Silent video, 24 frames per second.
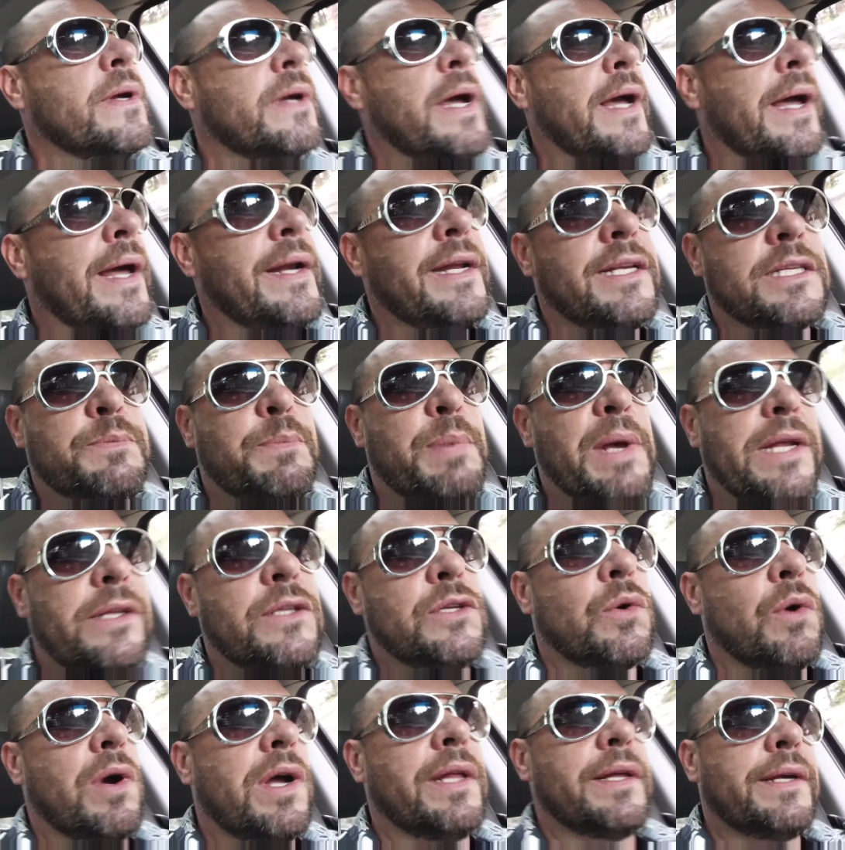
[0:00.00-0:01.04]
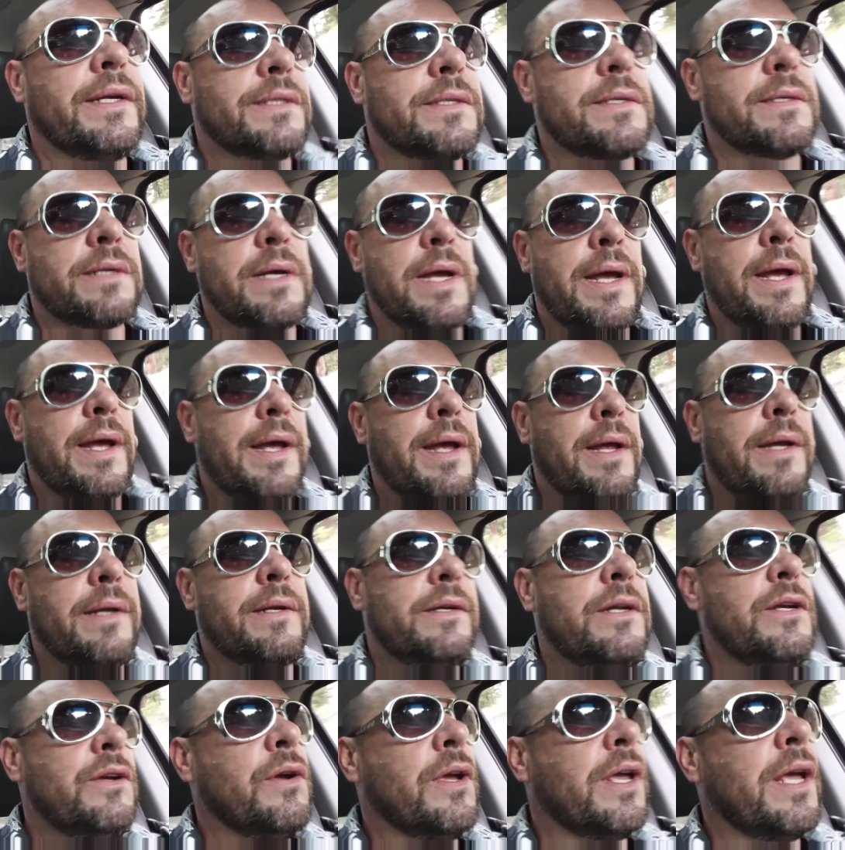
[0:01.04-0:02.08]
And it's pit toilets, and
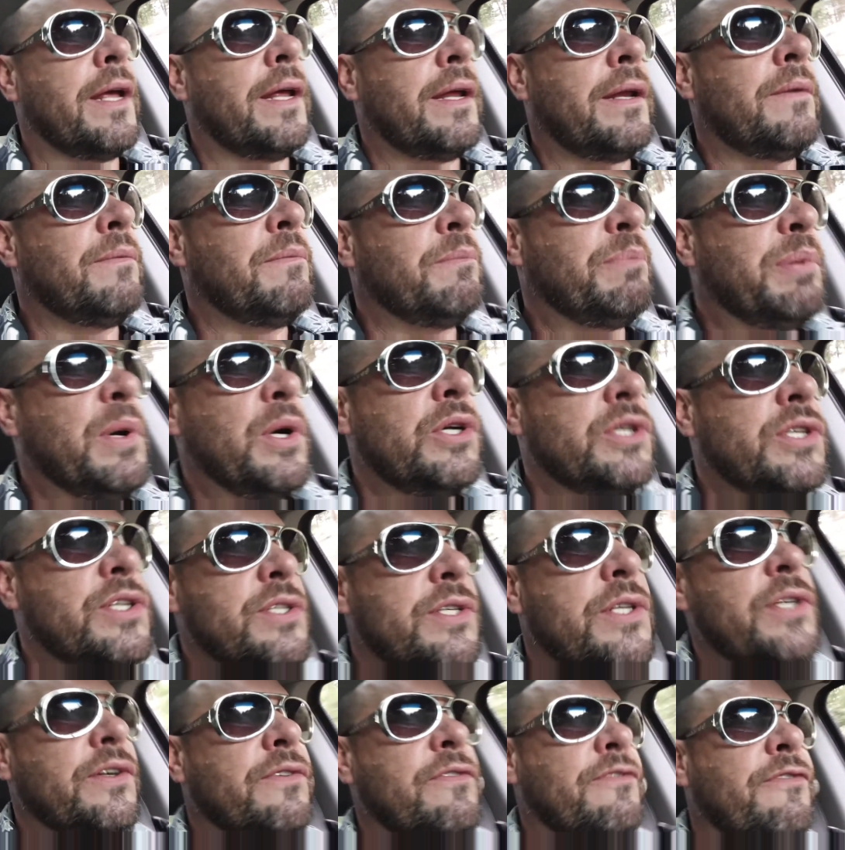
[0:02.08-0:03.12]
you can purchase your